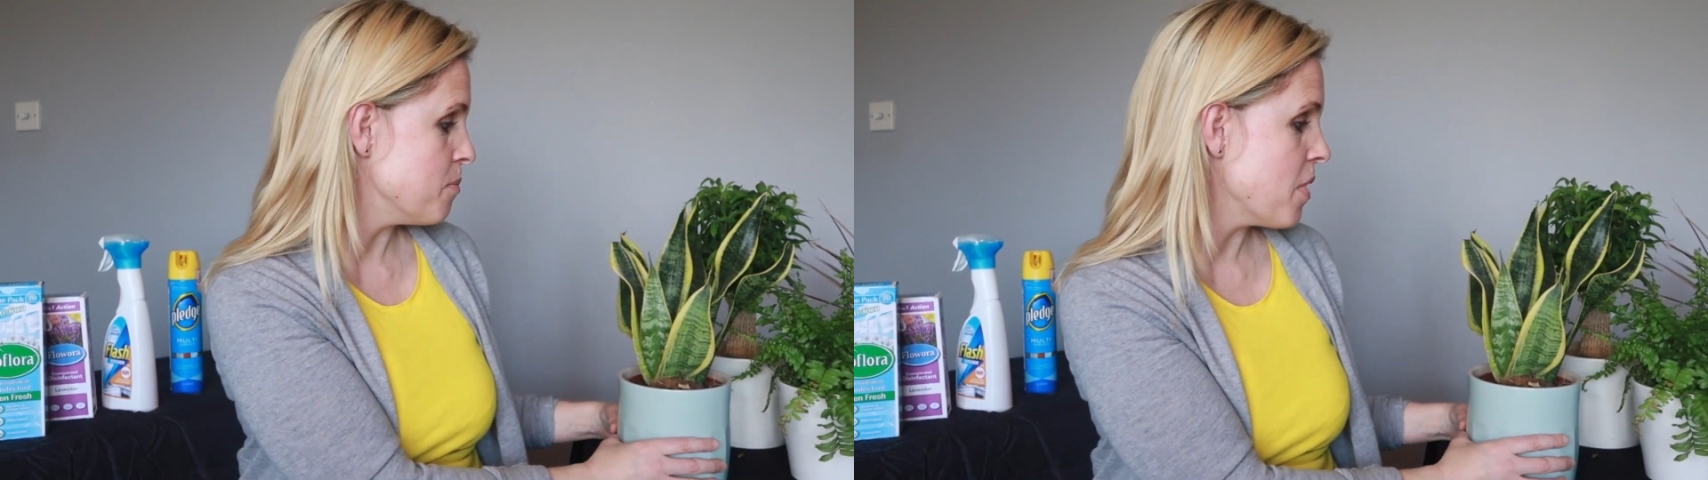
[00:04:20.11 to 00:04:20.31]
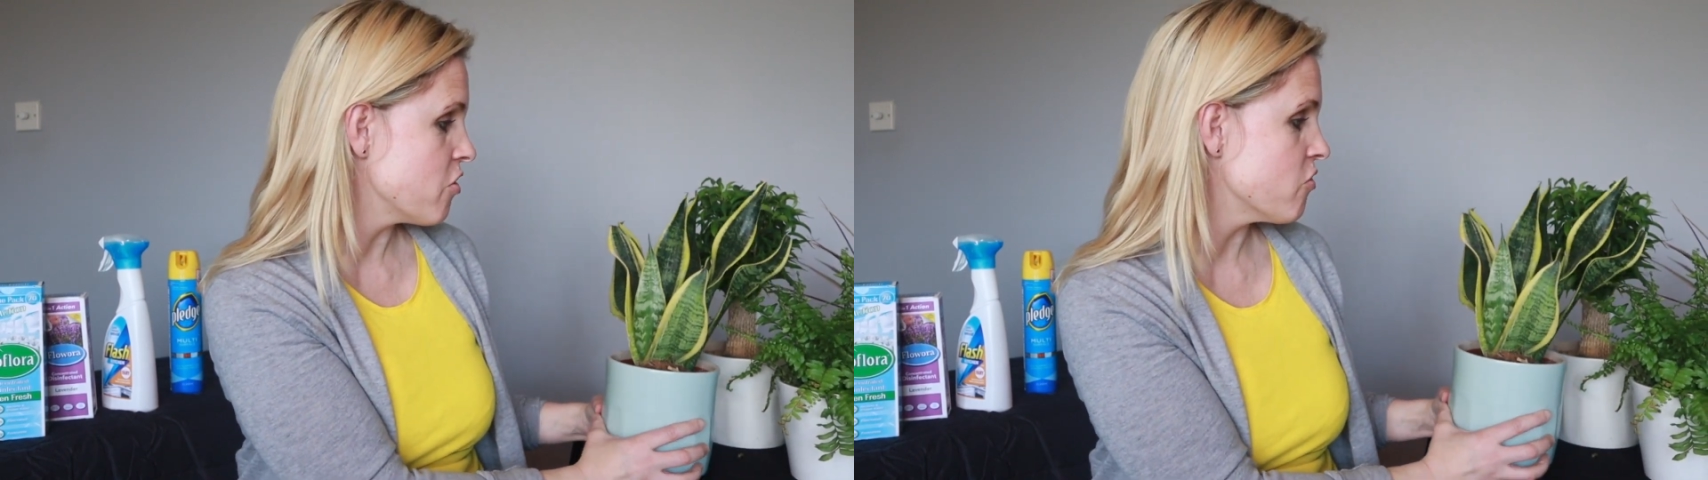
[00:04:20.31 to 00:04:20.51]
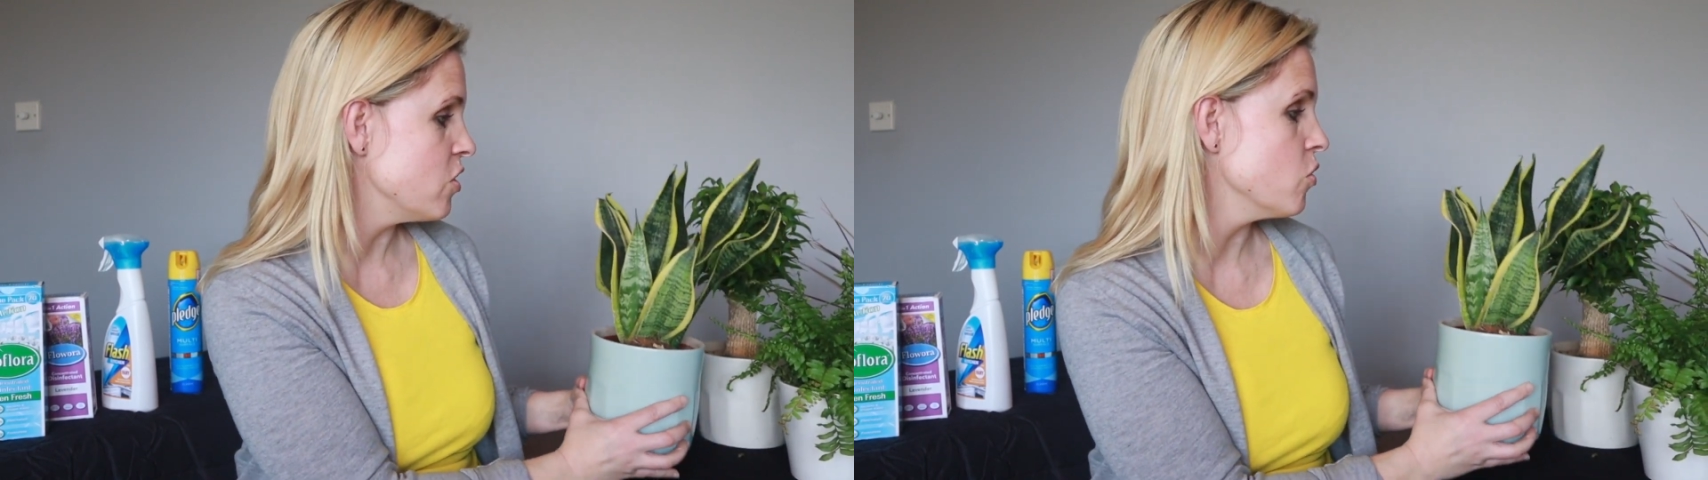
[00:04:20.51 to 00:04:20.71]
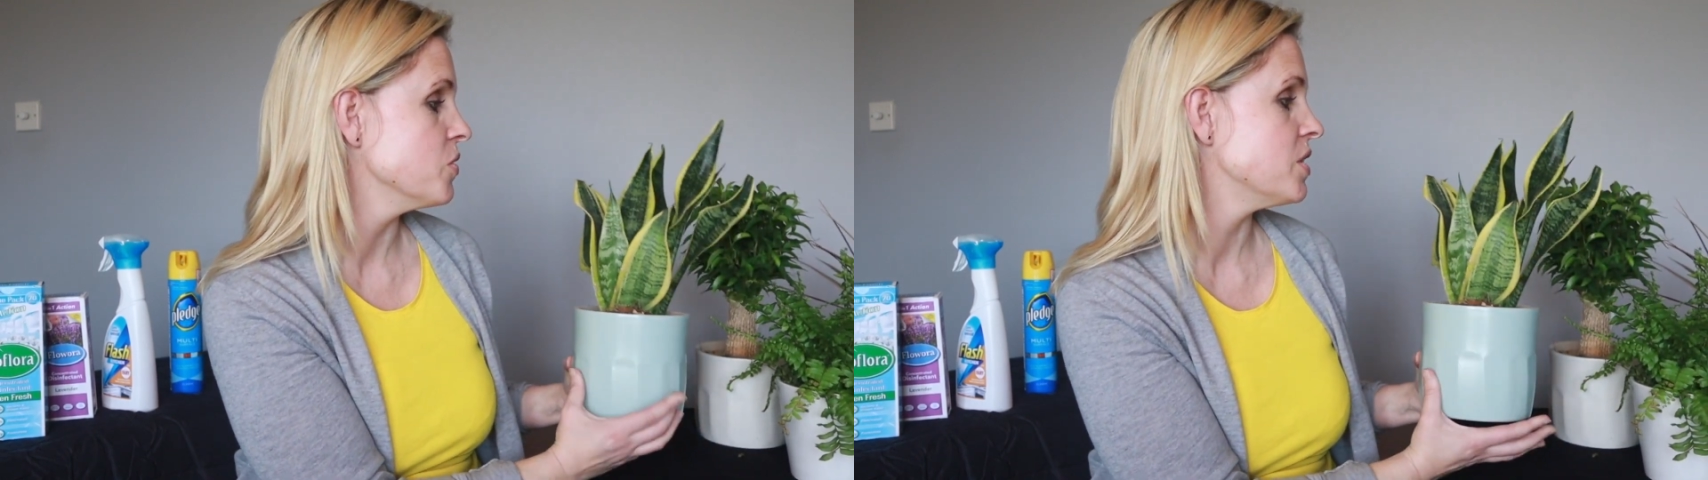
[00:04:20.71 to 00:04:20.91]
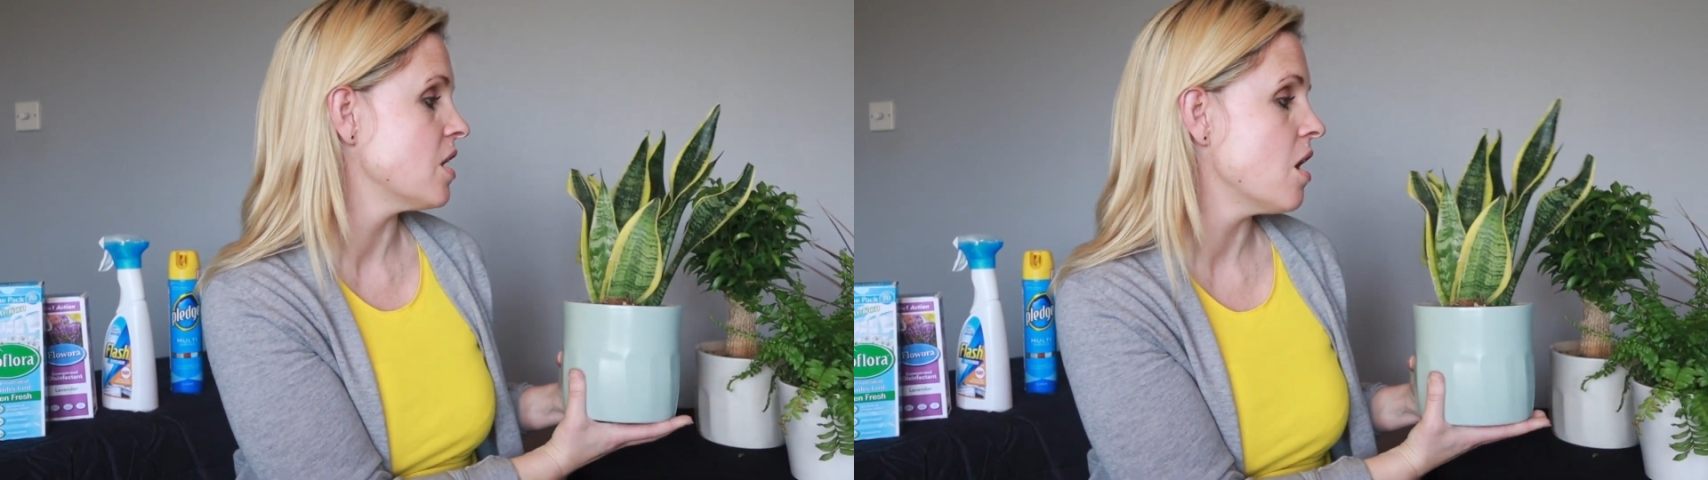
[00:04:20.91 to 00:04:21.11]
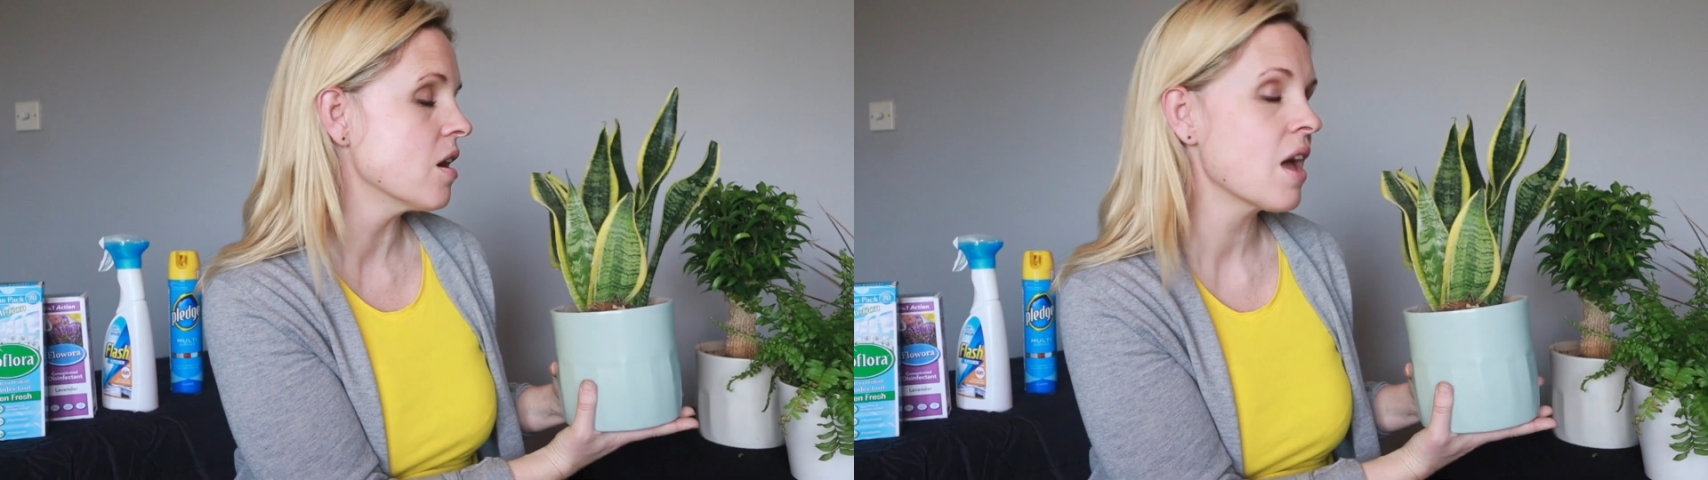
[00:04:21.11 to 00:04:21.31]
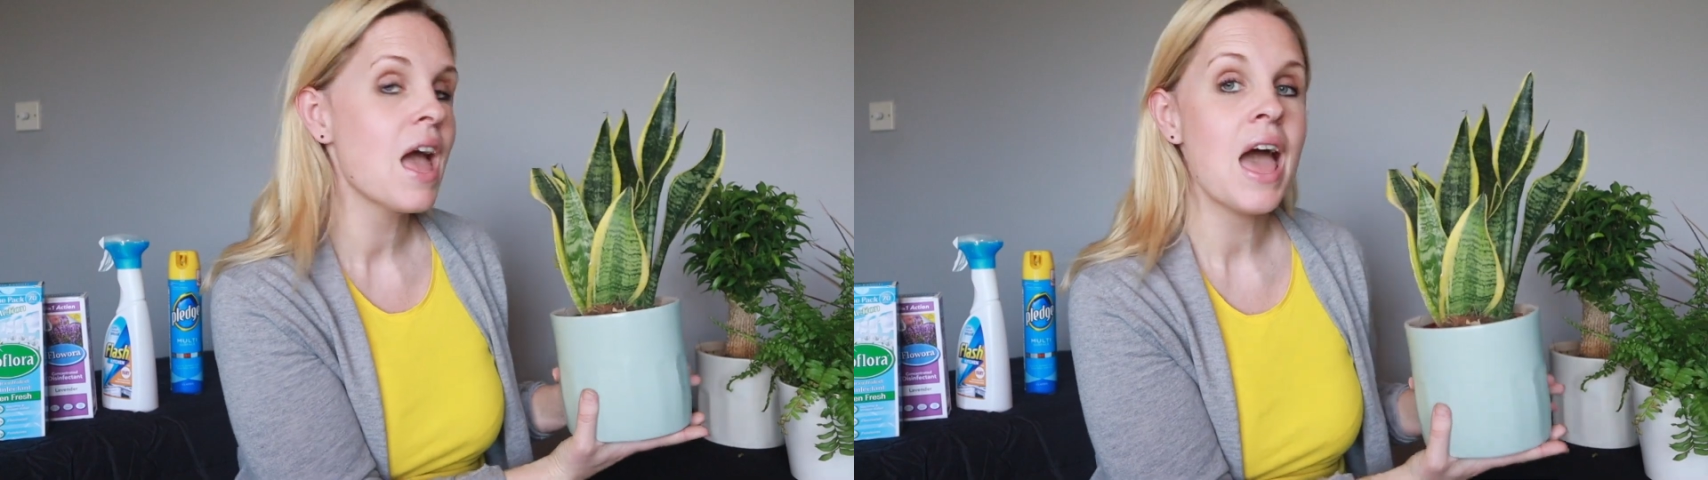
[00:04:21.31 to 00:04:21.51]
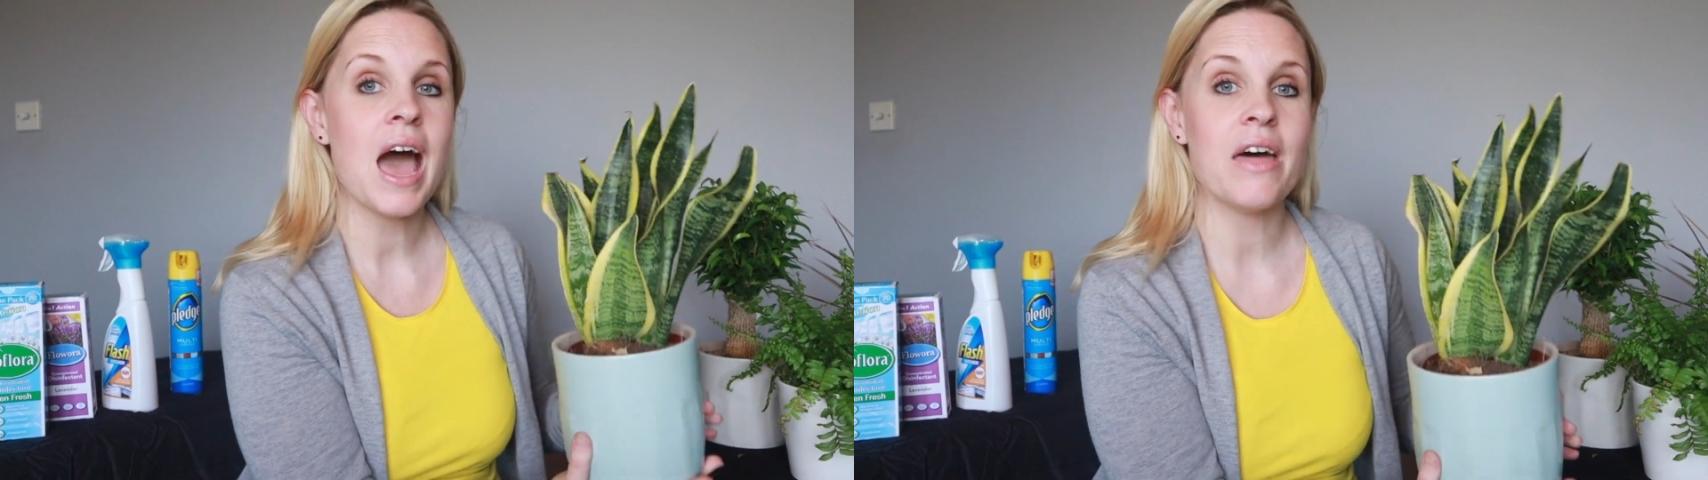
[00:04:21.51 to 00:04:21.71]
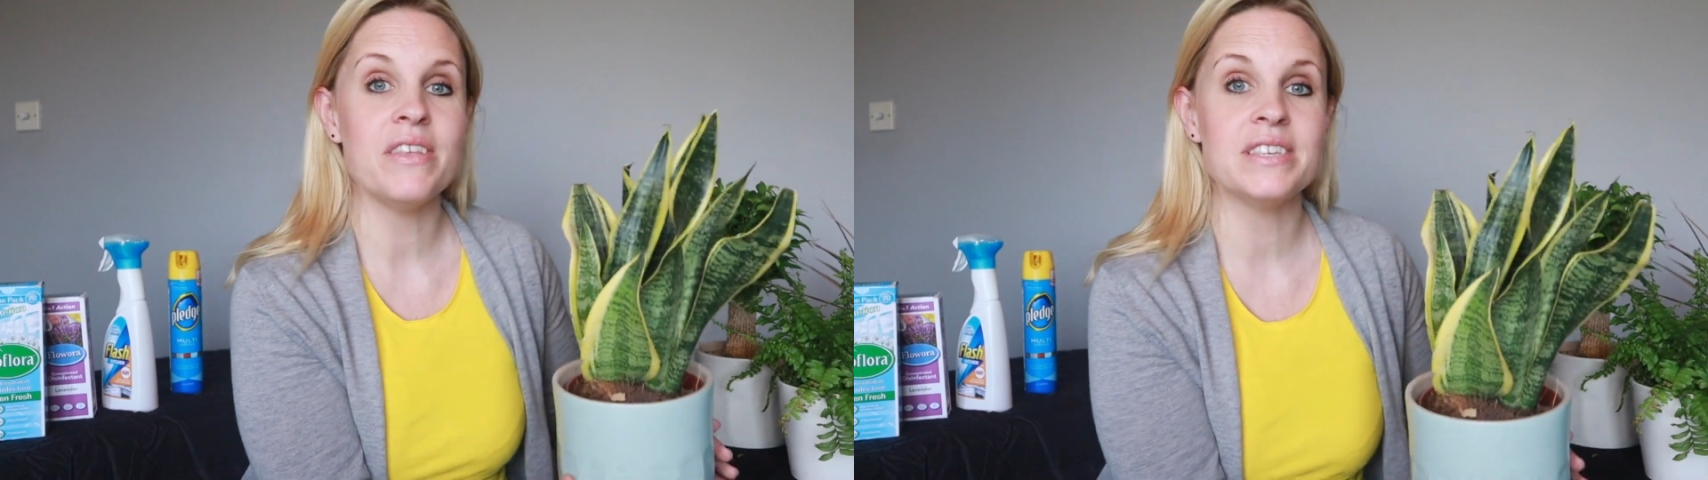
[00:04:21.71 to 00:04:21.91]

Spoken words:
mother-in-law's tongue, and